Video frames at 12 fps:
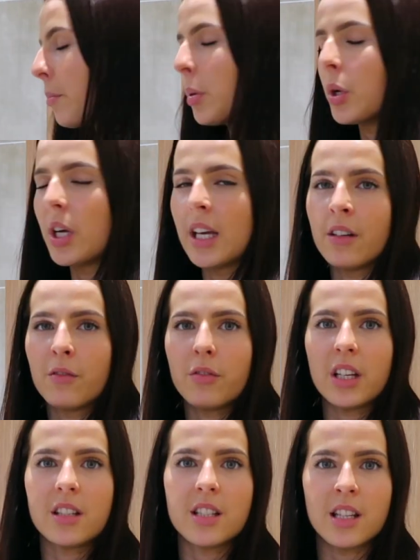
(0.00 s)
putting
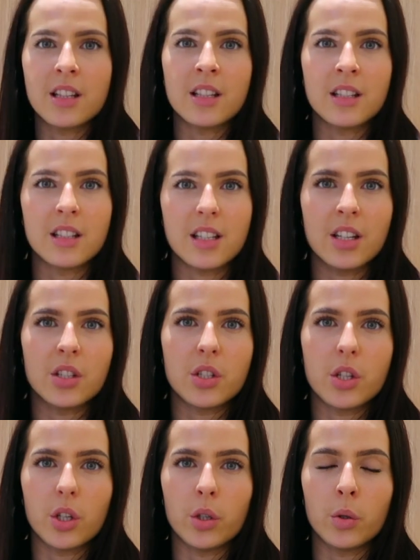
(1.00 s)
fixings
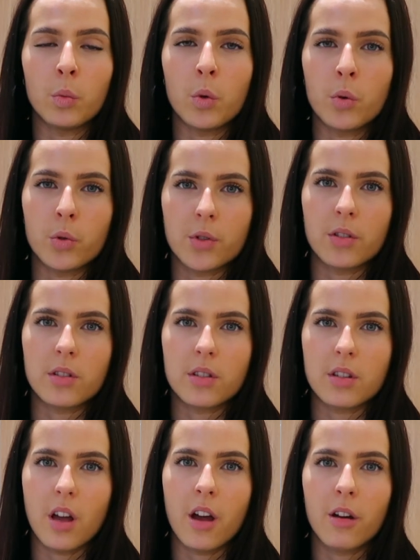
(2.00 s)
into walls and
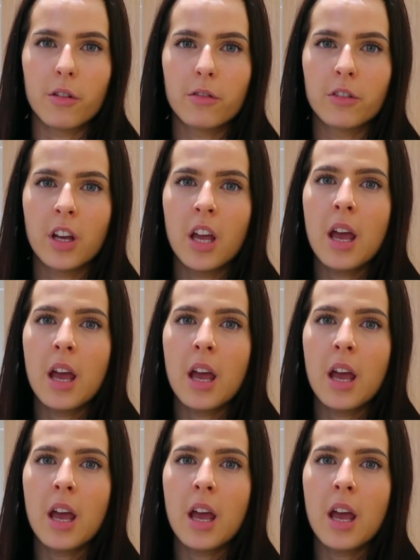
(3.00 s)
stuff,